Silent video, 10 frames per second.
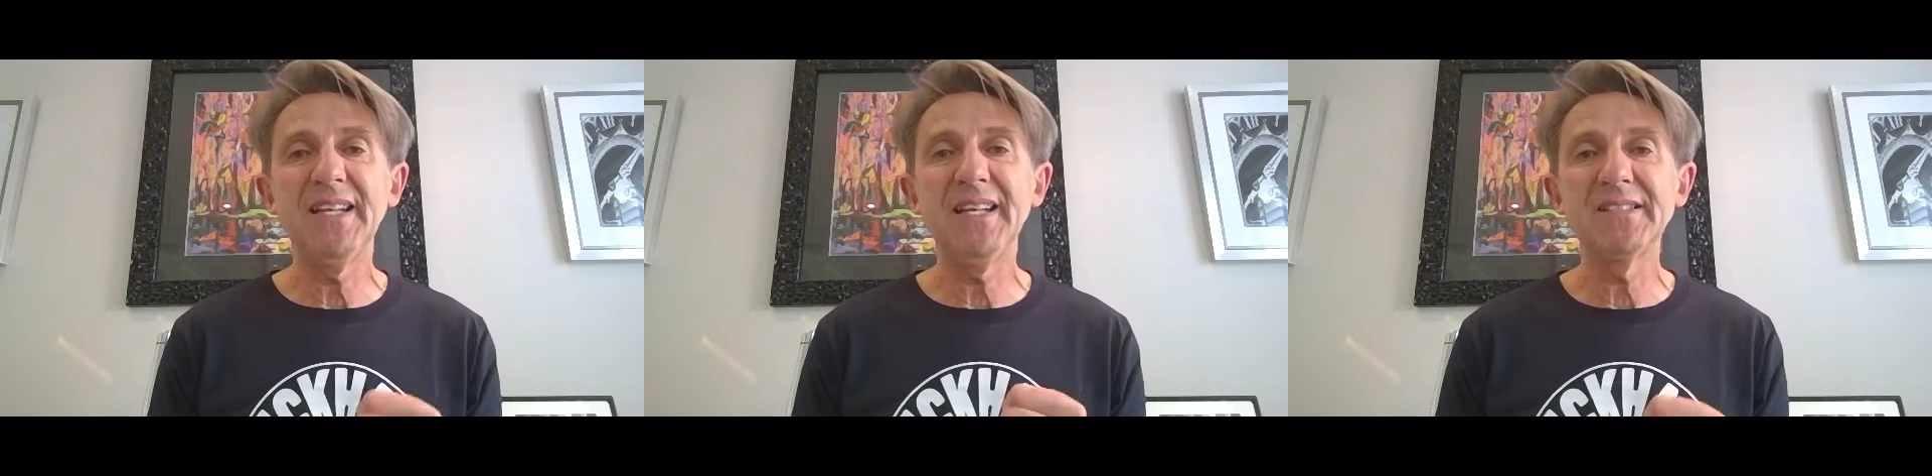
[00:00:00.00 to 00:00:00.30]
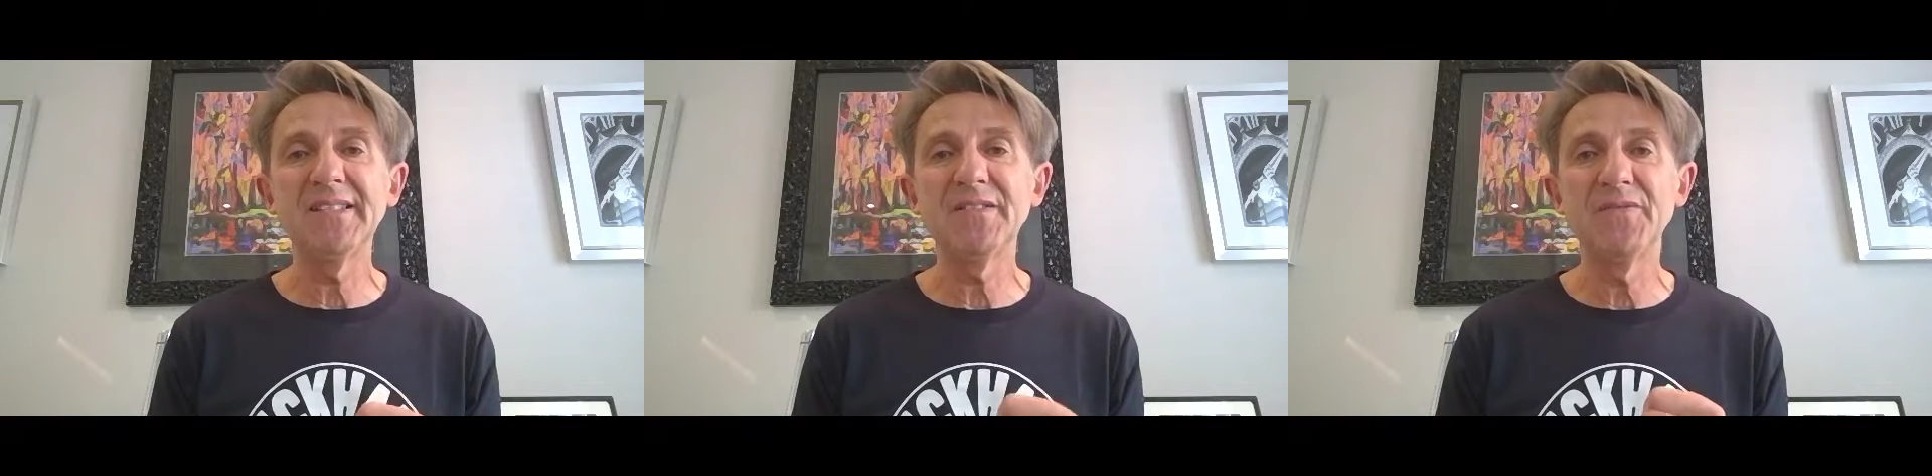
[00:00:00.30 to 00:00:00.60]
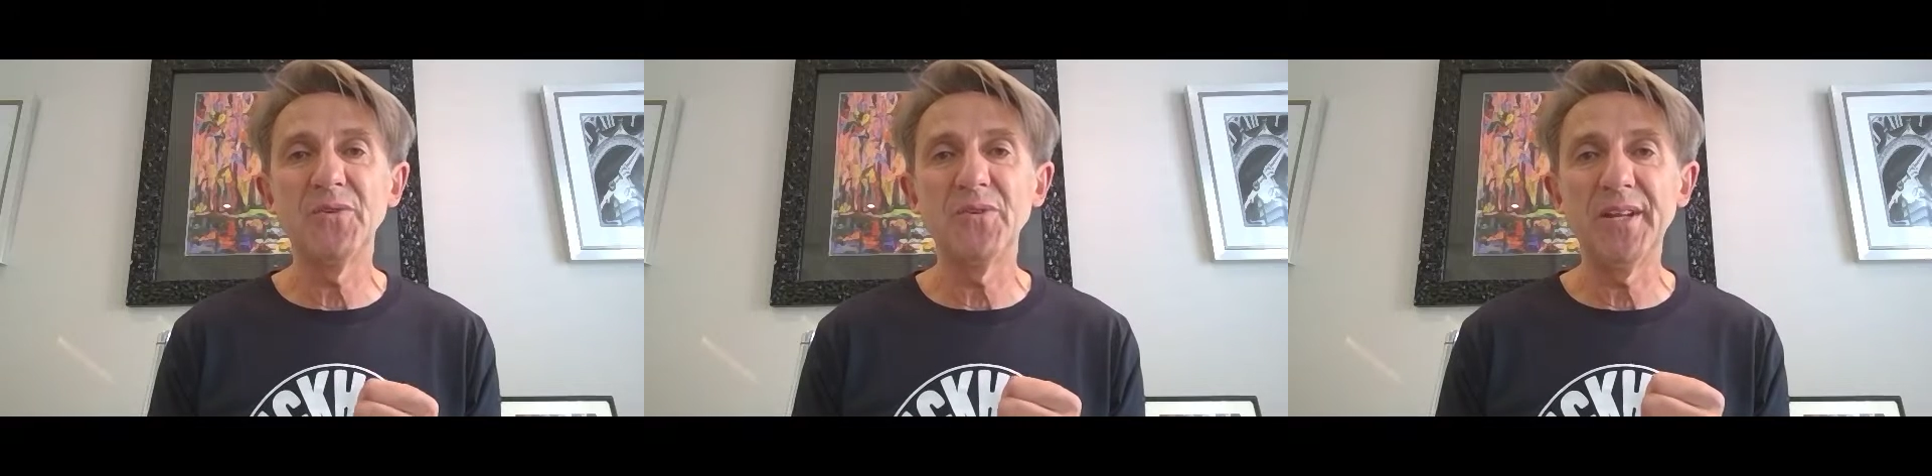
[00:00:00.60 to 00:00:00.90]
It exists
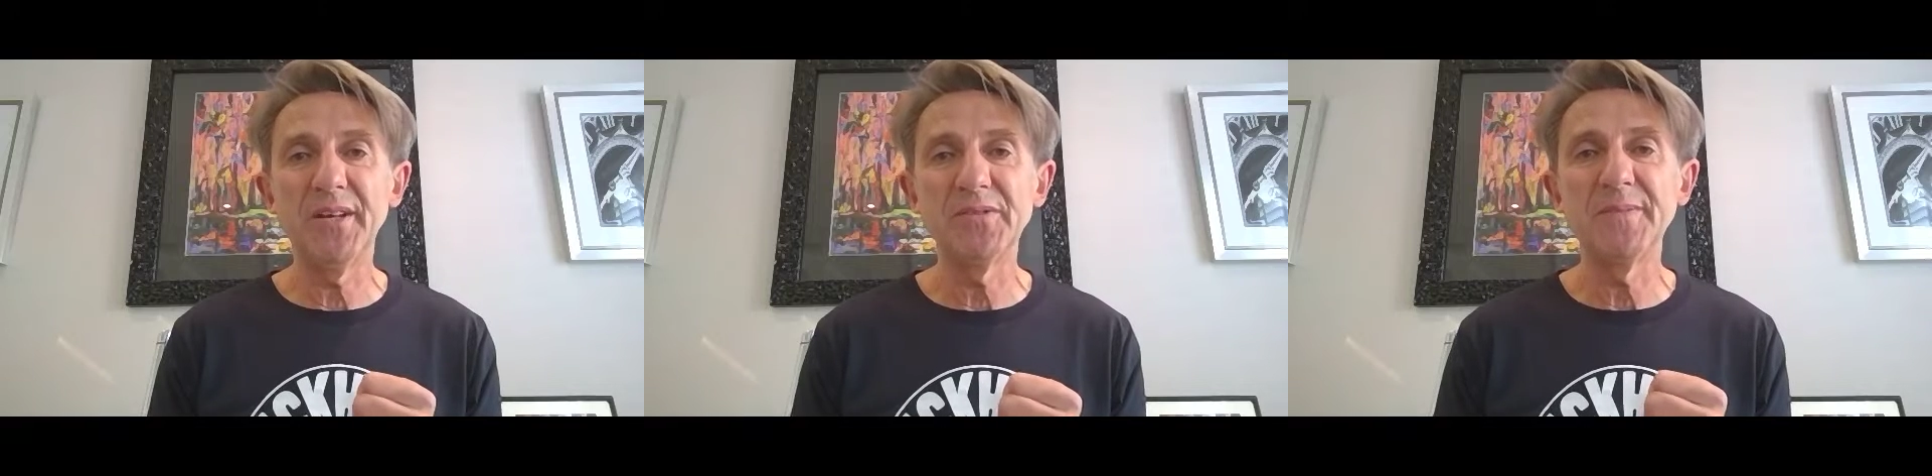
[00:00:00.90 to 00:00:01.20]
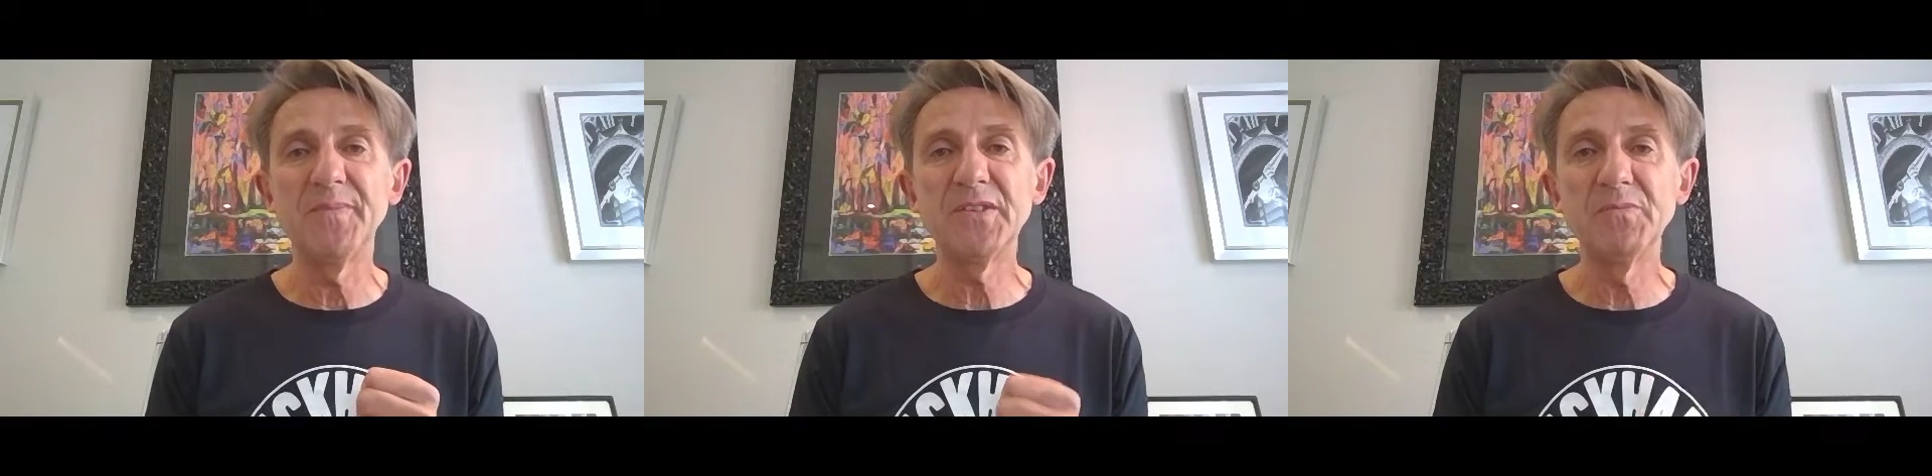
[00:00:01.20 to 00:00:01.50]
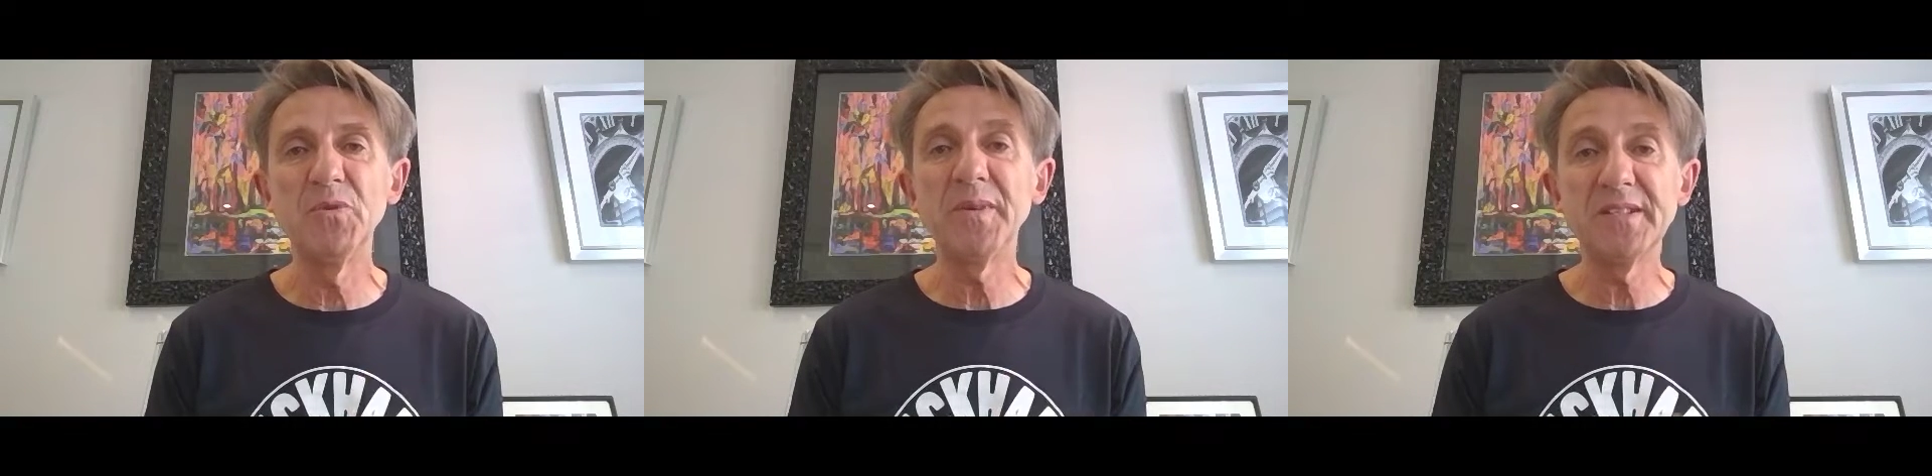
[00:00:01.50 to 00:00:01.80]
for those
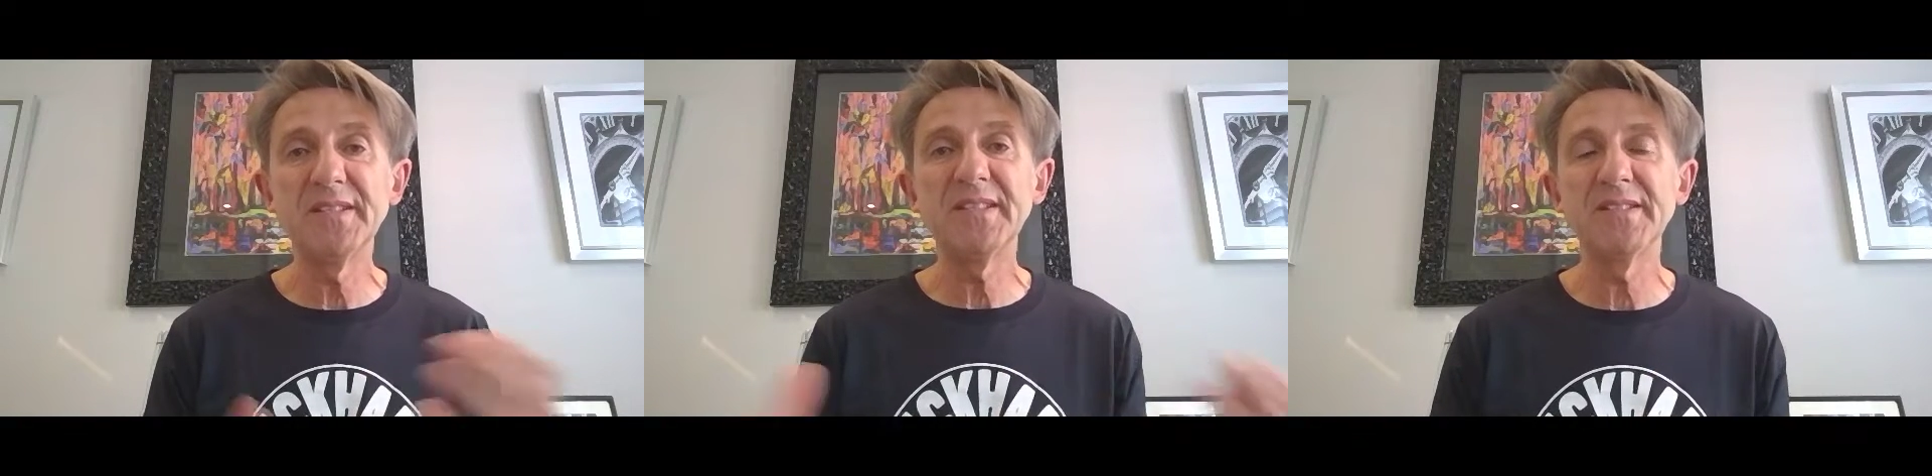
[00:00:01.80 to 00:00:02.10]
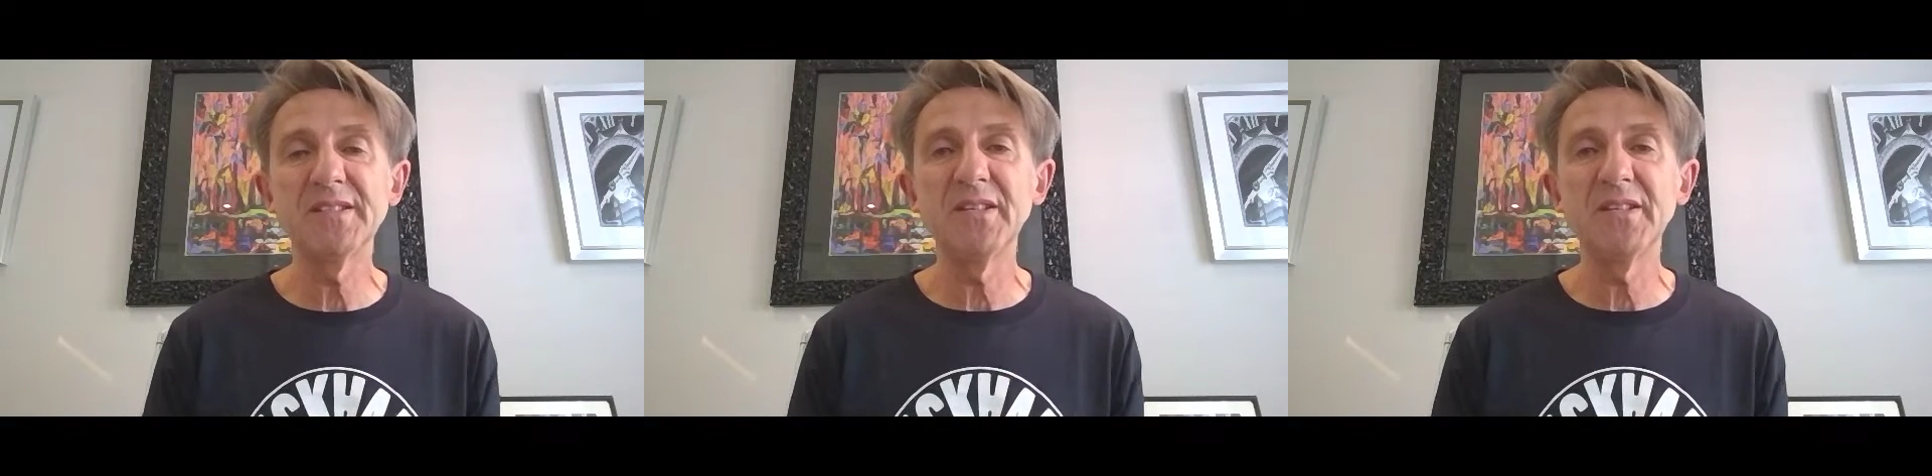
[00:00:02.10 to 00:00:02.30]
small businesses,